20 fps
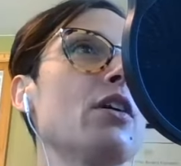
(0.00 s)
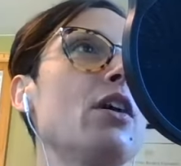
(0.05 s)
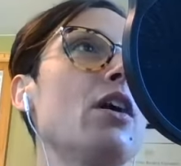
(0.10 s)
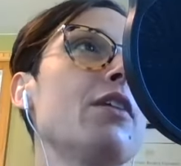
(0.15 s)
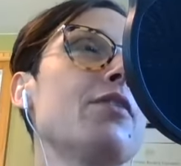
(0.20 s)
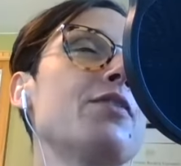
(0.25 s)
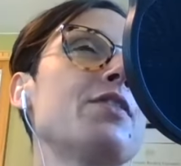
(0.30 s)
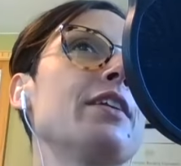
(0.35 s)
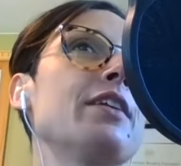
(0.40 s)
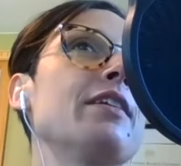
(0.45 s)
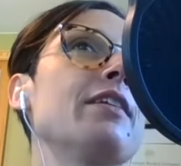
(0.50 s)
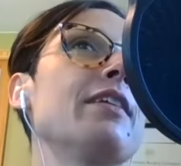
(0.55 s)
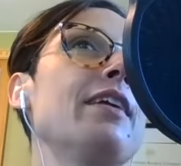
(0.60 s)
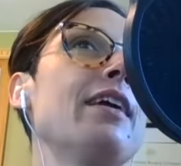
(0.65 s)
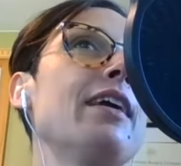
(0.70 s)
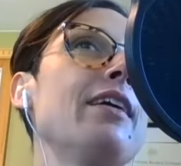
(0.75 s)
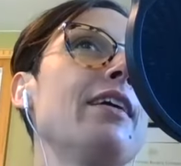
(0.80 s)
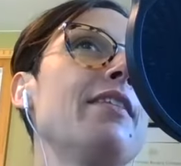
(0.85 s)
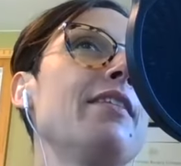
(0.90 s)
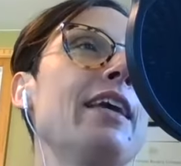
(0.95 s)
often
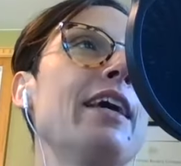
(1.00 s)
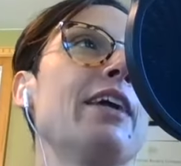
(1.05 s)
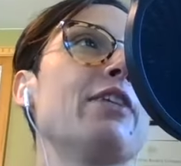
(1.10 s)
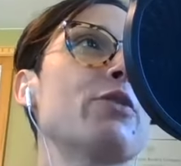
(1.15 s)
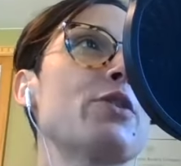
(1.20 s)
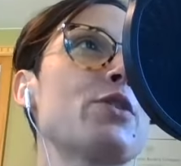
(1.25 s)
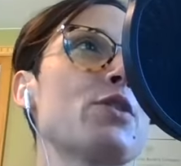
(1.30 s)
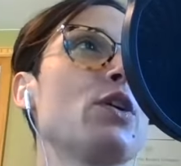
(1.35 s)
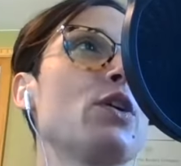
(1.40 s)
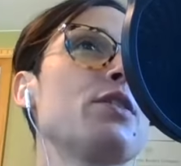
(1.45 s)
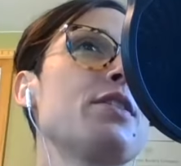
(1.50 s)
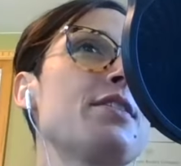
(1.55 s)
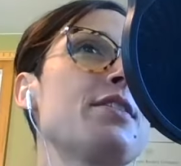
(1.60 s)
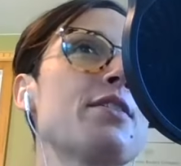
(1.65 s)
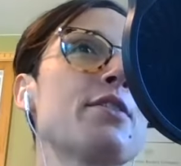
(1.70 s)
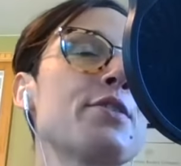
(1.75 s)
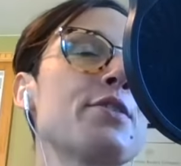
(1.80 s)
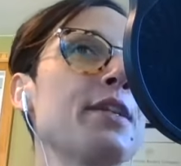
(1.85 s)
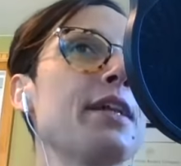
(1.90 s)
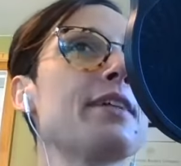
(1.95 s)
the end result is
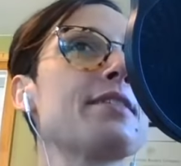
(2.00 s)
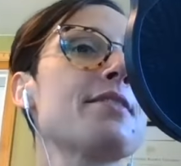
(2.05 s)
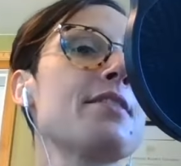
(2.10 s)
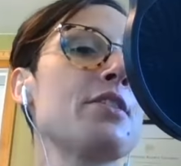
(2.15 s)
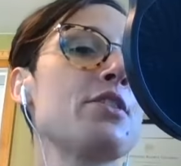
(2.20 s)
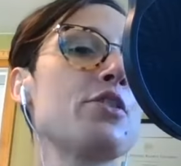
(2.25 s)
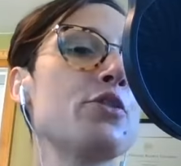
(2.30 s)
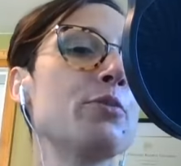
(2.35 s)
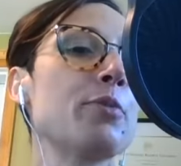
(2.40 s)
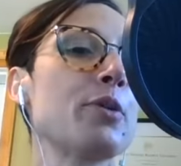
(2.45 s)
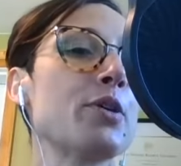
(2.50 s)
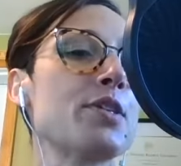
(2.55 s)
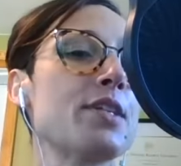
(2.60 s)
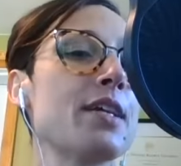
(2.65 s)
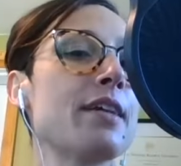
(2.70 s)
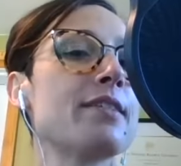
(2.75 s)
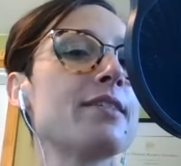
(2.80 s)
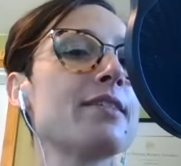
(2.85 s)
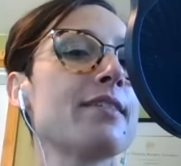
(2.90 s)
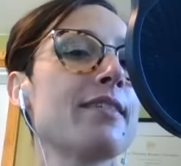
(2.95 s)
there's less than two
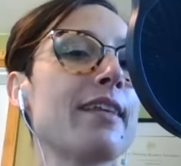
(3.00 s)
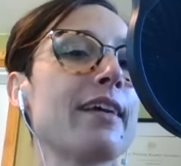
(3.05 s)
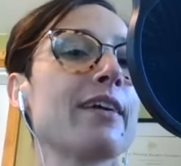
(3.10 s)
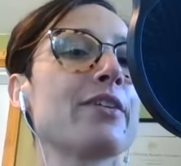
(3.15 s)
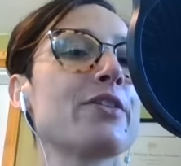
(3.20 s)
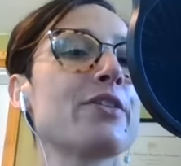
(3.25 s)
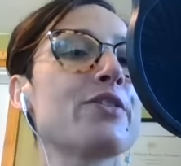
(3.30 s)
percent there.